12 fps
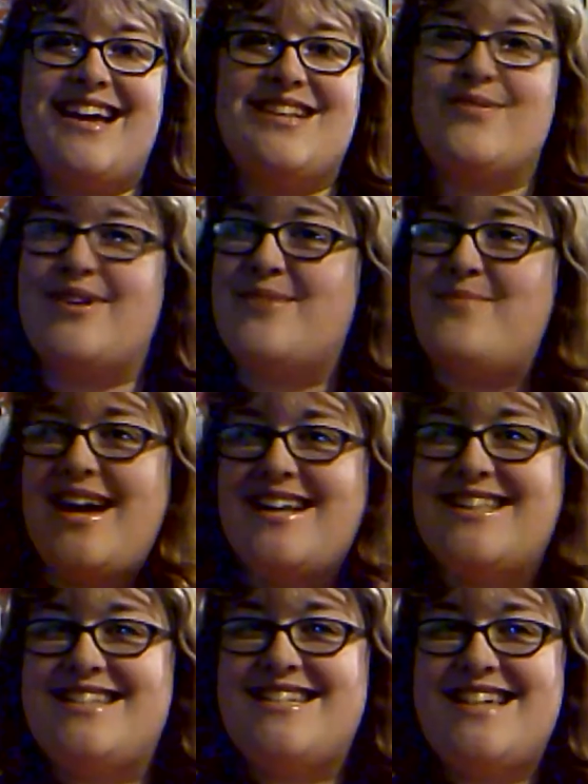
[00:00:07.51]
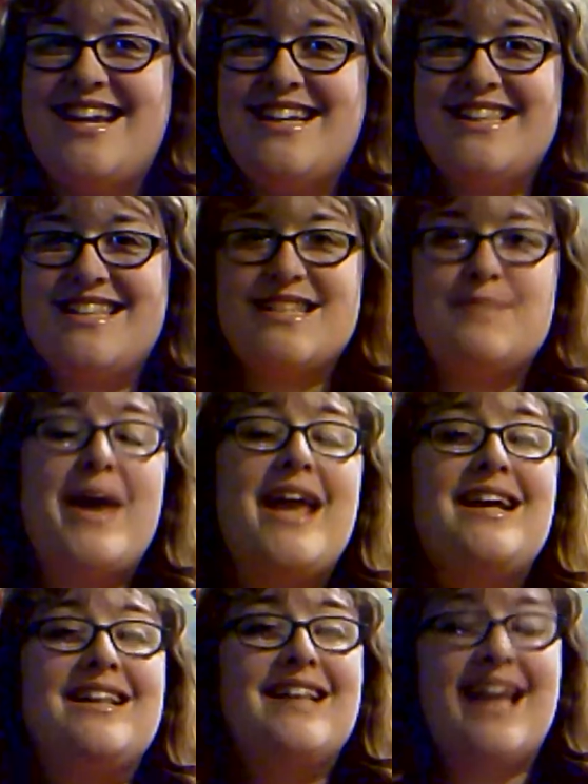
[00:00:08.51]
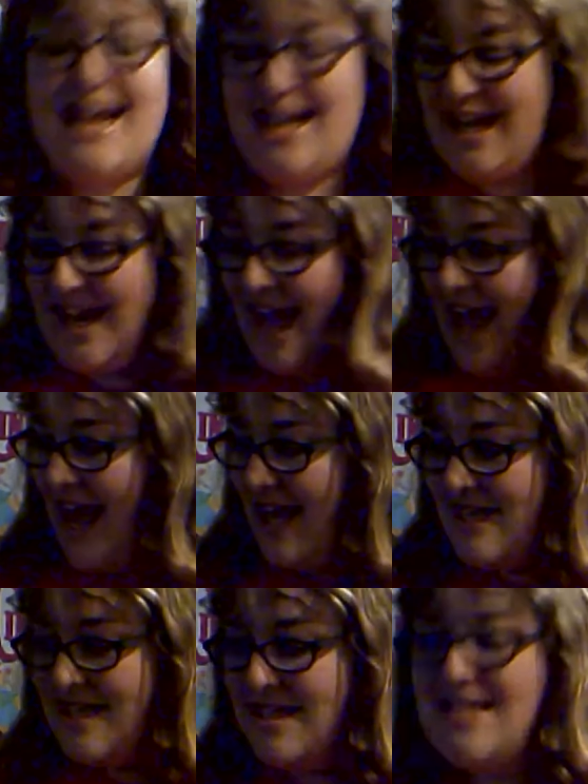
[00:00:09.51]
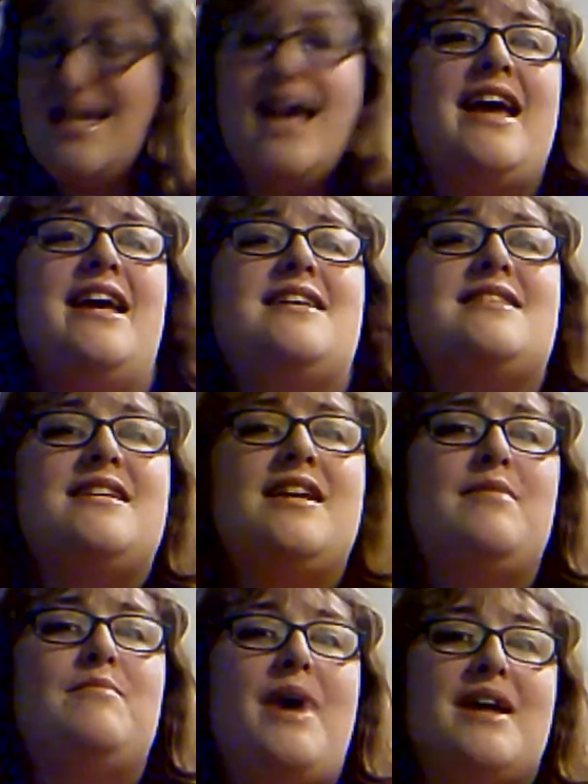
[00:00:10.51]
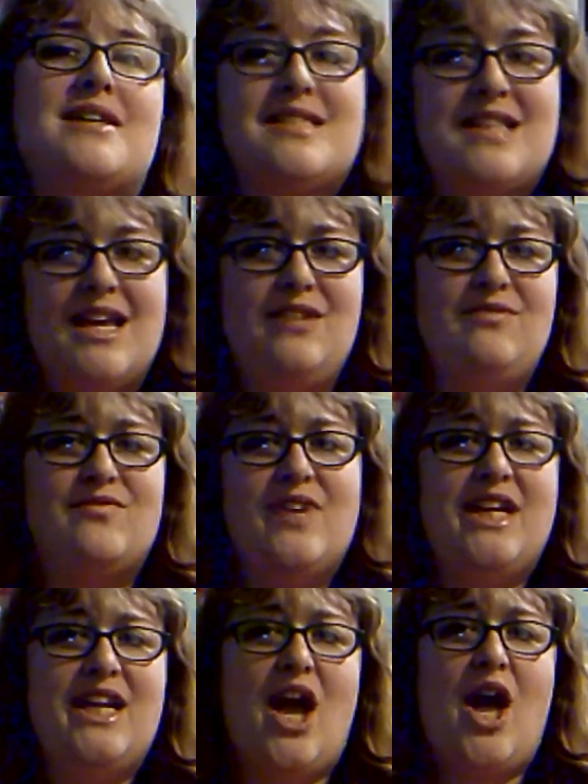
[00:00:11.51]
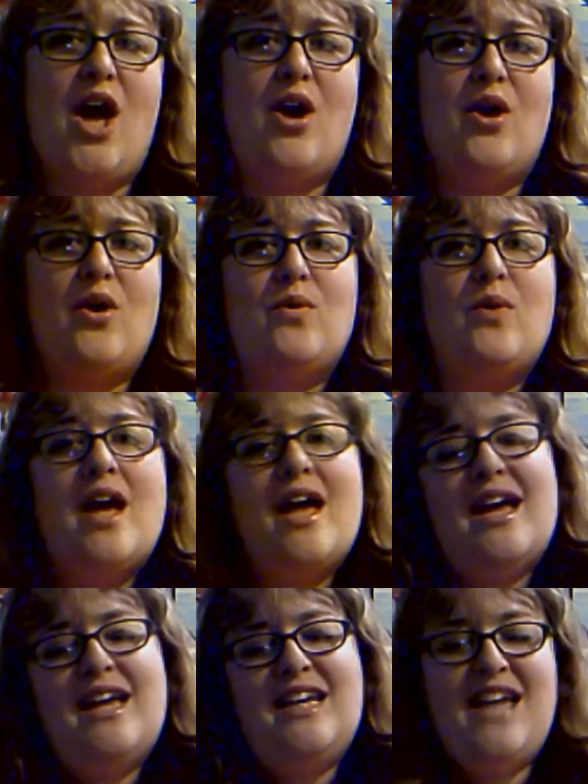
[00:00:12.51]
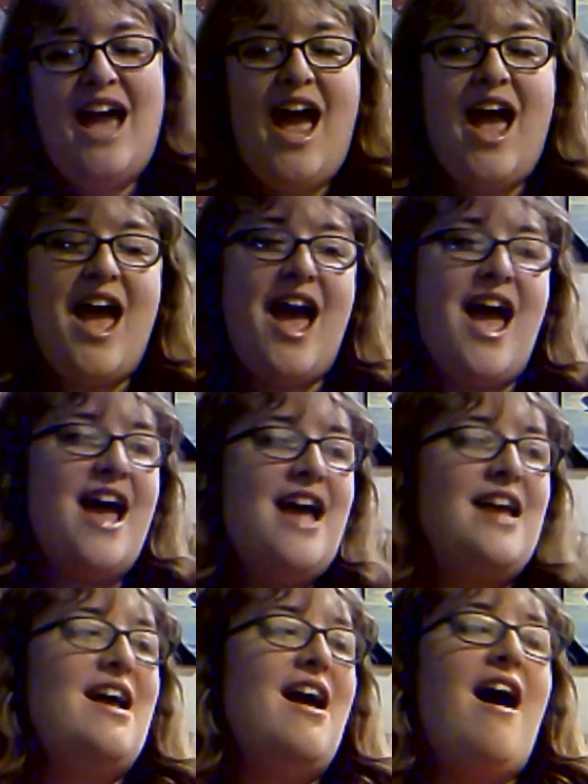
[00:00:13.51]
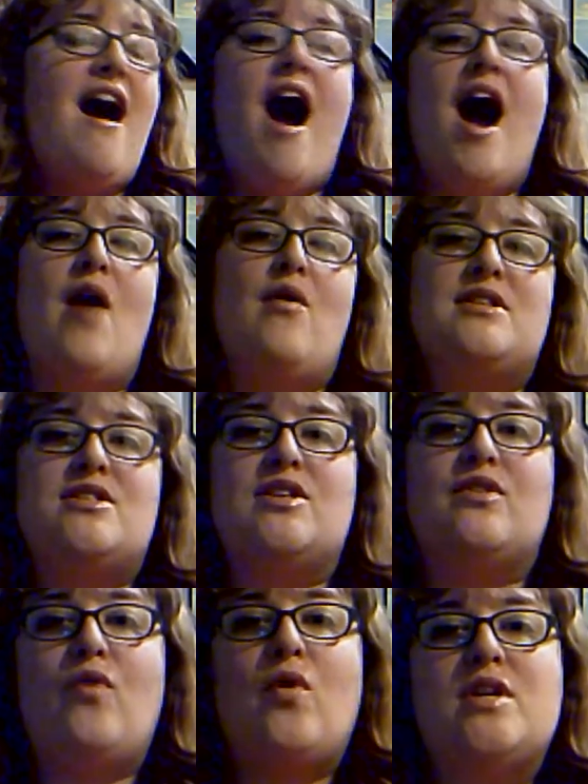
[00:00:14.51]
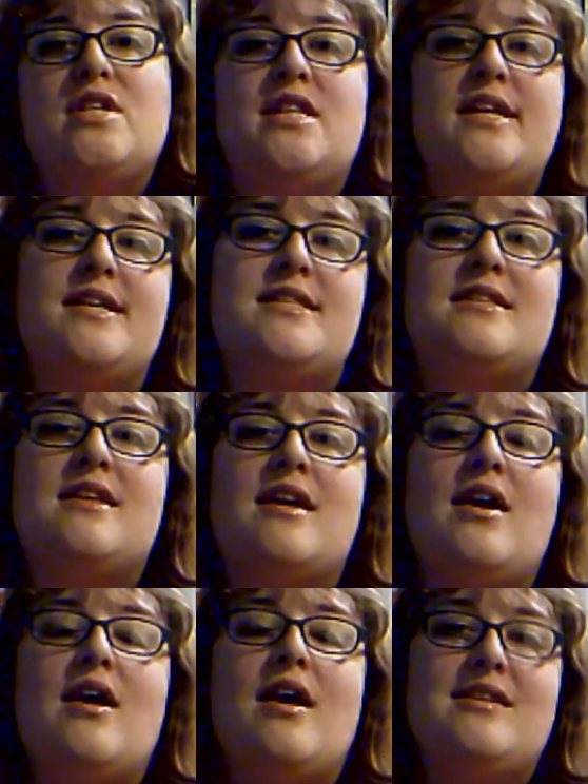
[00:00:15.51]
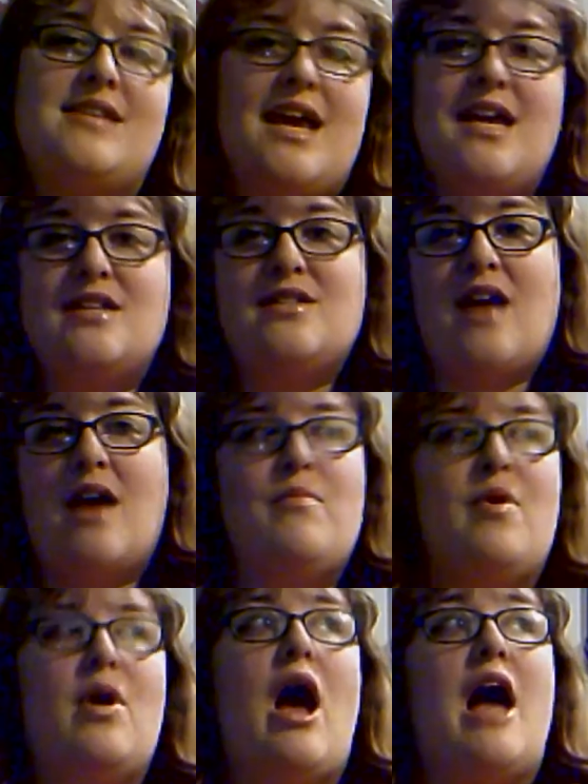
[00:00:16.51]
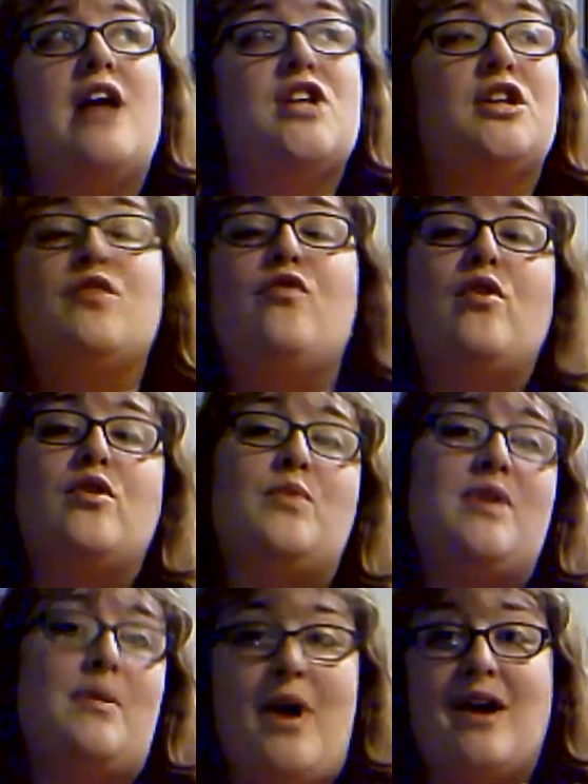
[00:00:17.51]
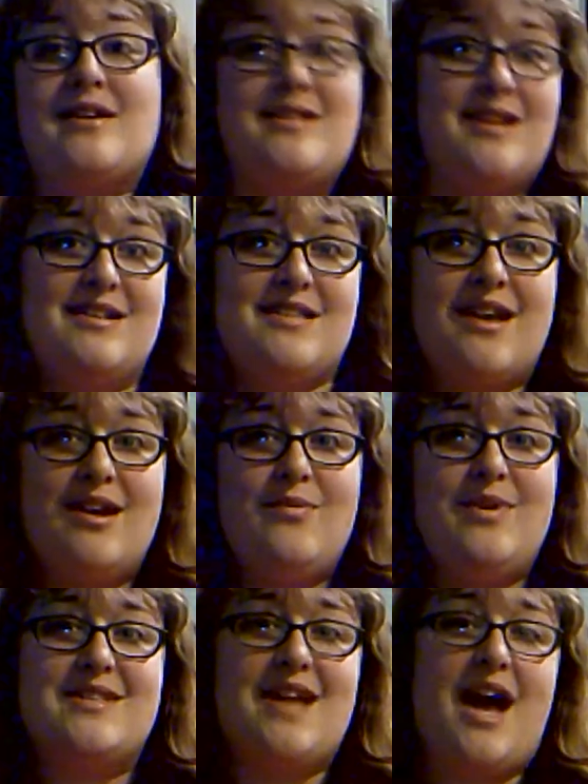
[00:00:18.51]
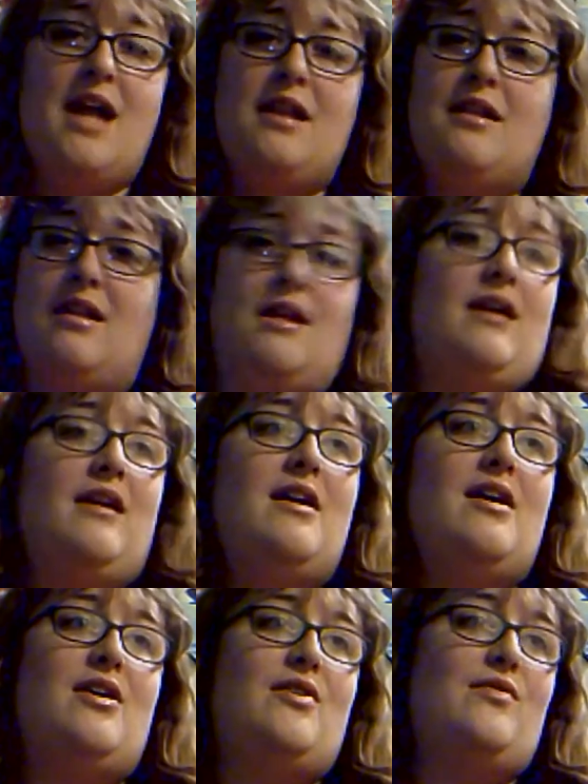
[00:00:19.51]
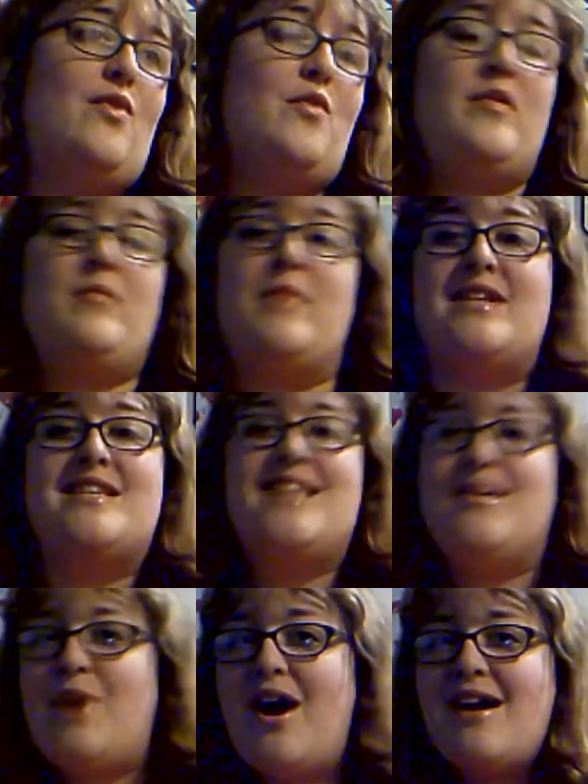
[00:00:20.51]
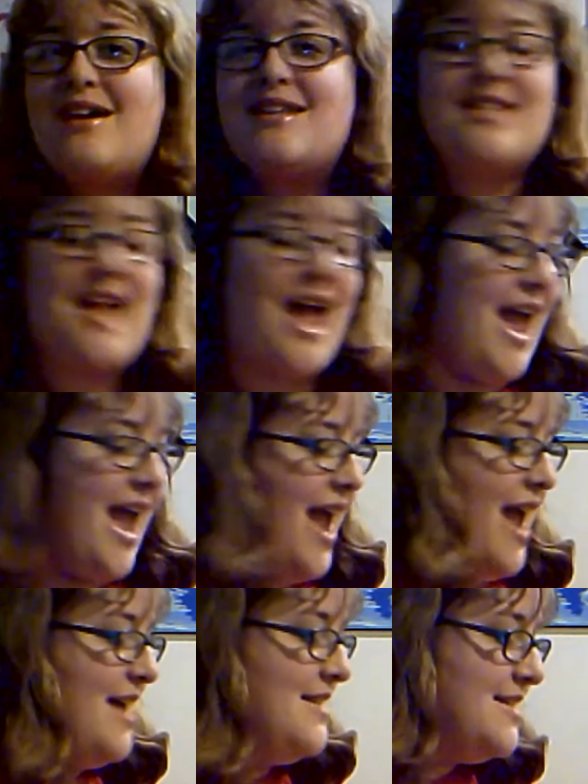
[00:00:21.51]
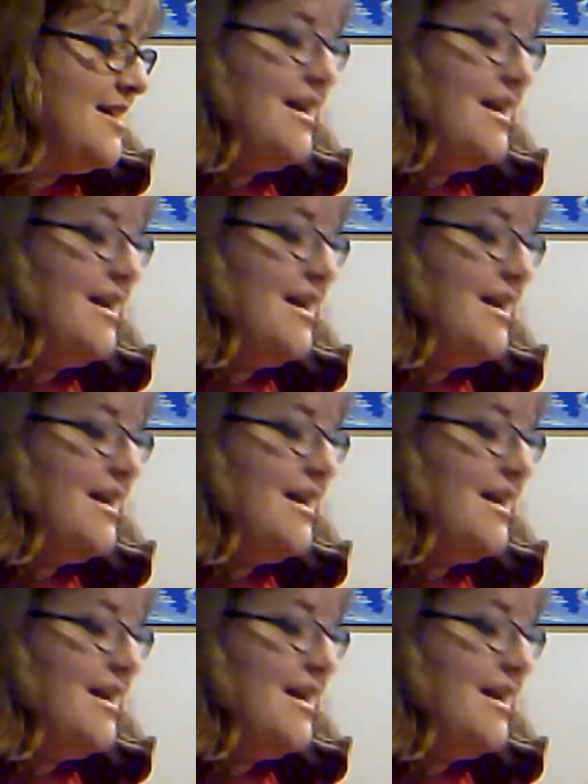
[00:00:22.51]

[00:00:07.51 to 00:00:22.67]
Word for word: welcome back to the channel. This is Pink Lady, and today is an unboxing video. Yay! I always look forward to these days. I'm, I actually look forward when the box does come because I love opening my Disney box. And,